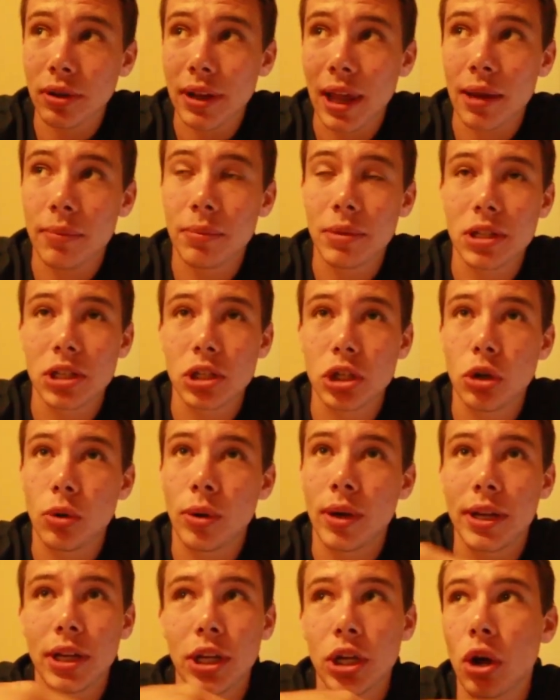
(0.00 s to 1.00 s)
are allowing me to
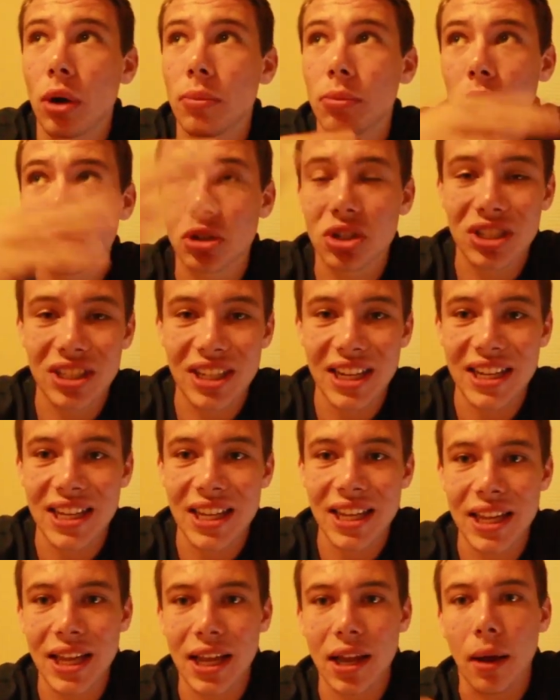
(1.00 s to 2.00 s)
do it, you know, I'm not
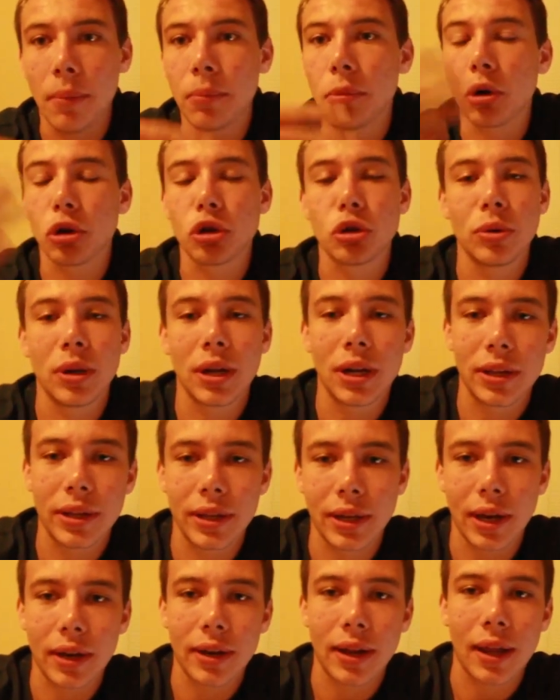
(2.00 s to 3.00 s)
sneaking it, I'm not doing
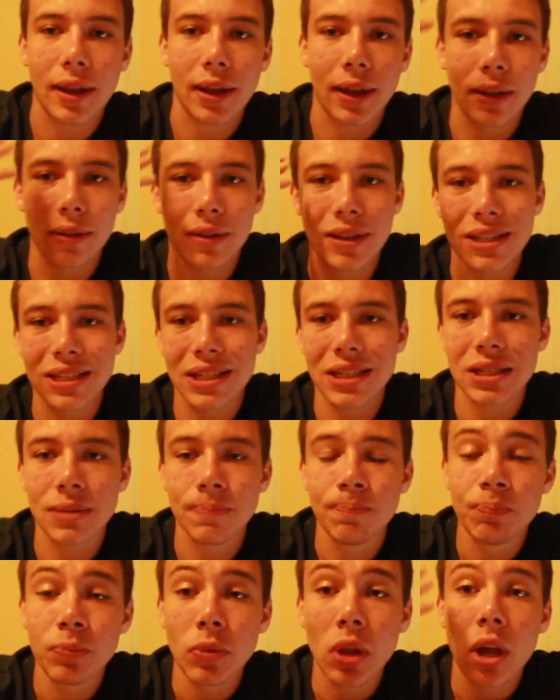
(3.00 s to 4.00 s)
anything like that. Like, this
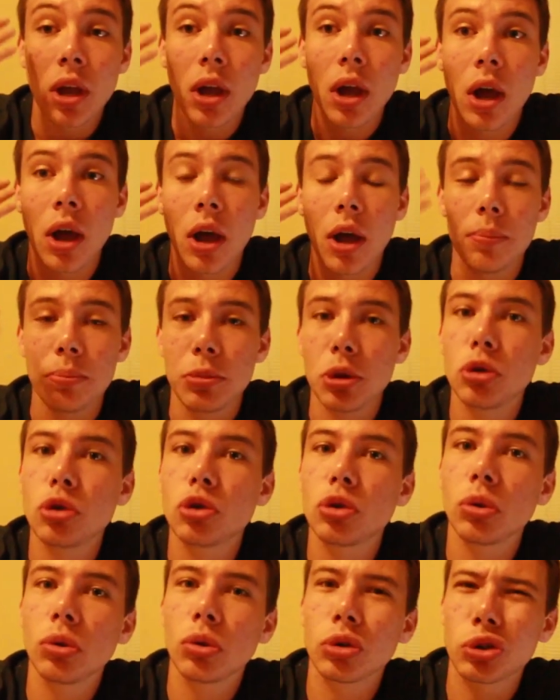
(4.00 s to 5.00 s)
is a
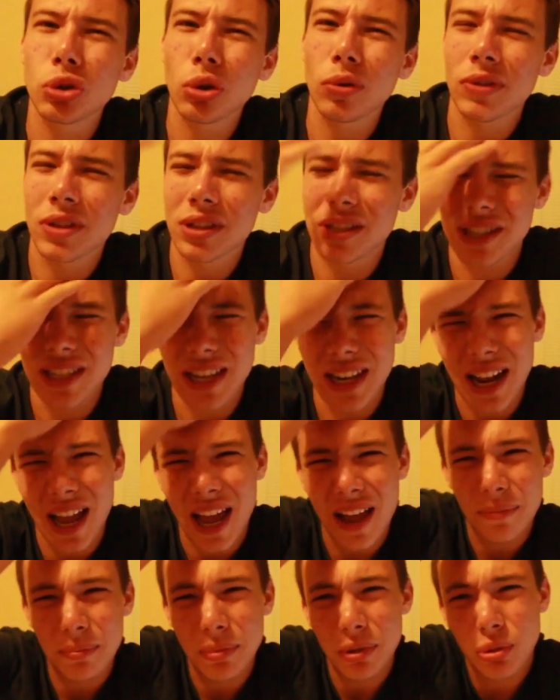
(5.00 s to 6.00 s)
mutual sort of consent I
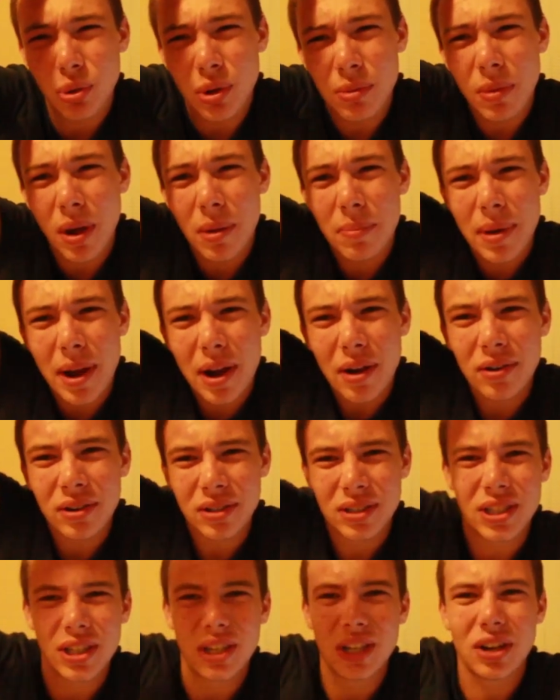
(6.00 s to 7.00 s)
have between my
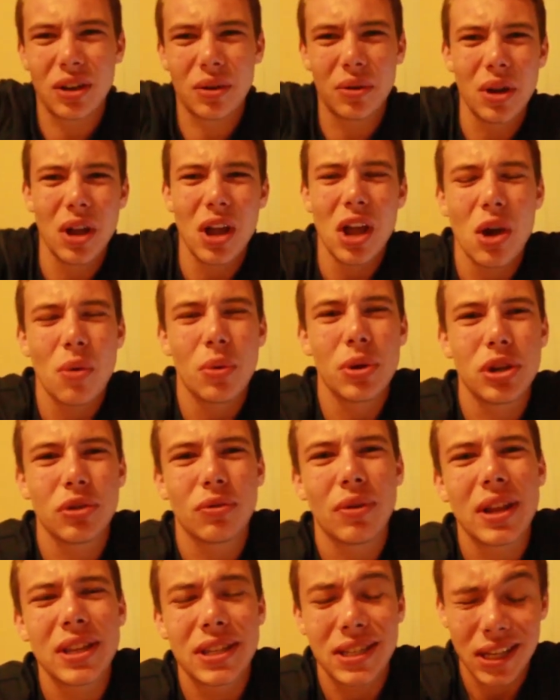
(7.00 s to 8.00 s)
parents, and you know, when
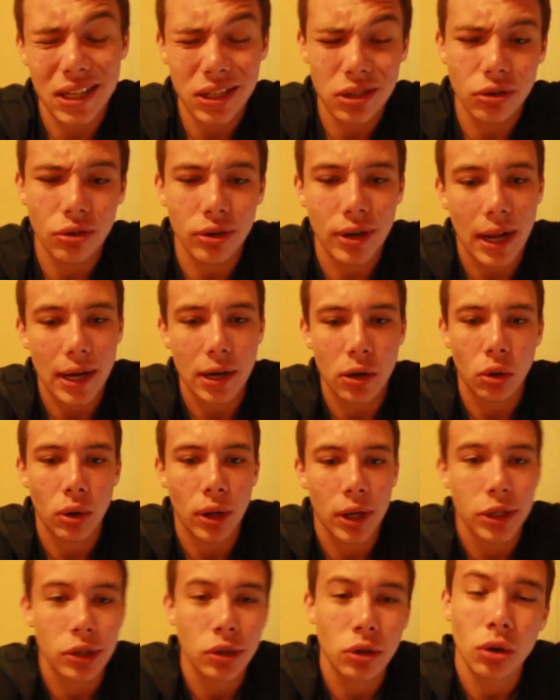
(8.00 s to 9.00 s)
you're eighteen, you're an
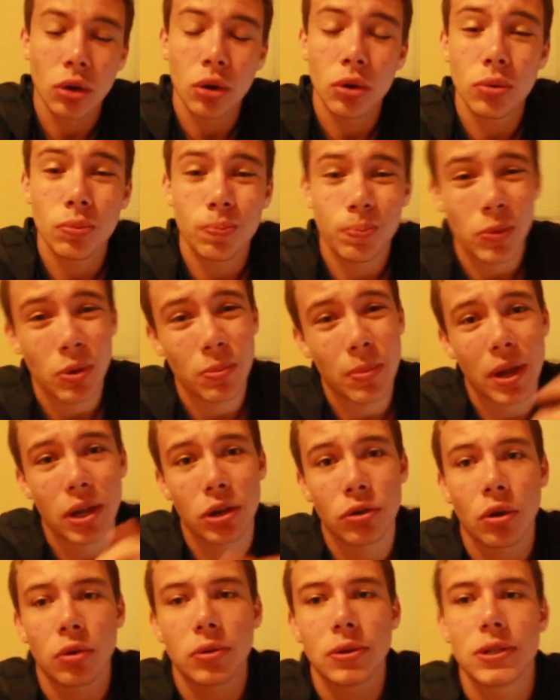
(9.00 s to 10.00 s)
adult, and you're, you
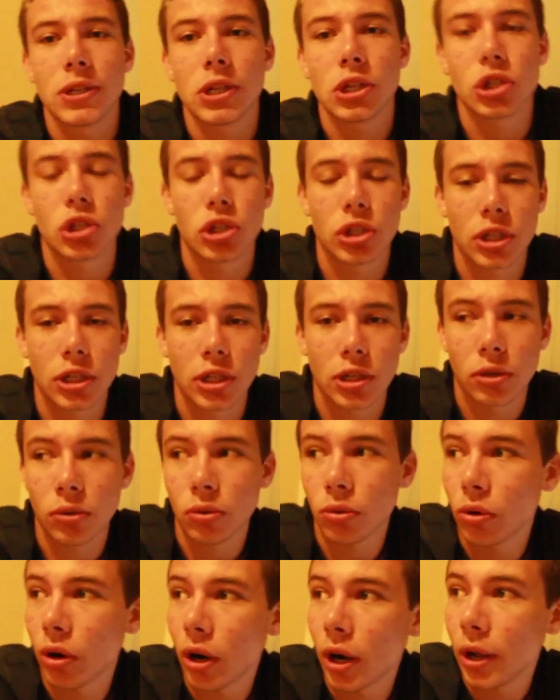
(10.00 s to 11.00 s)
make your own decisions, and
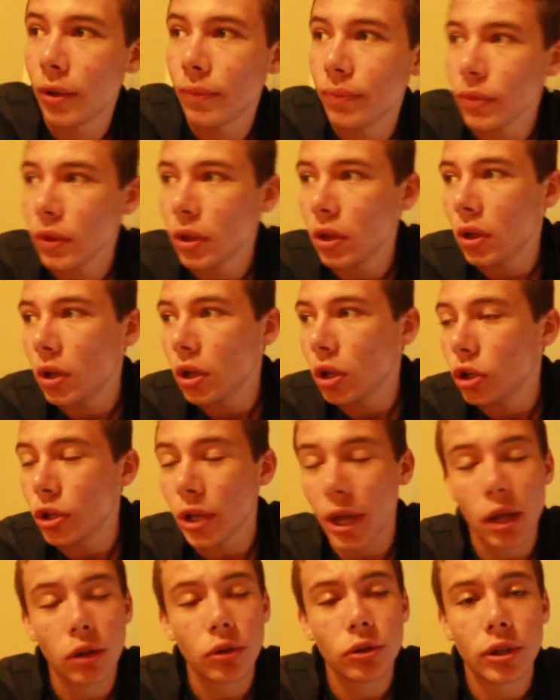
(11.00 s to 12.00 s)
you're, uh,
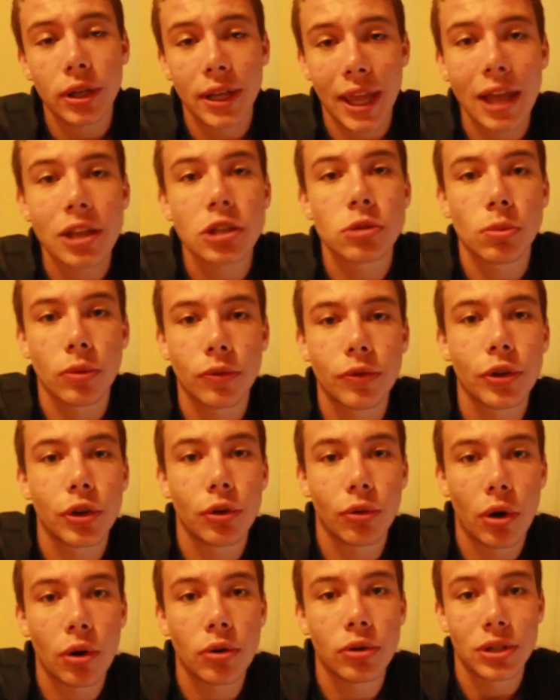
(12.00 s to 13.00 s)
you're held accountable for
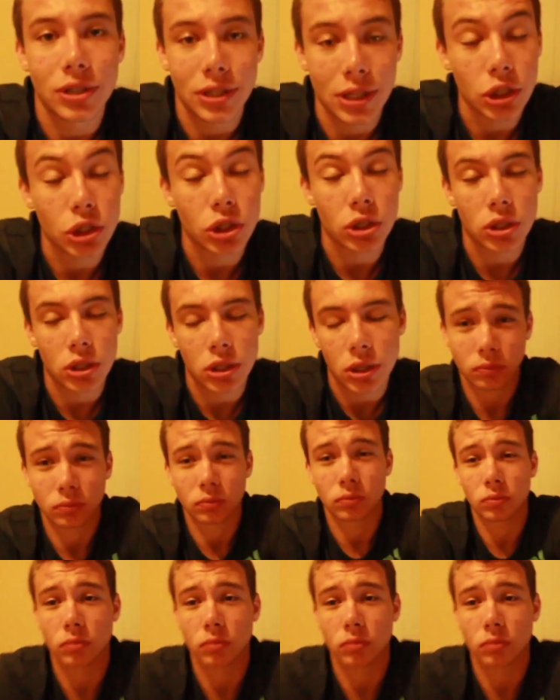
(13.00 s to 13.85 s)
your own decisions.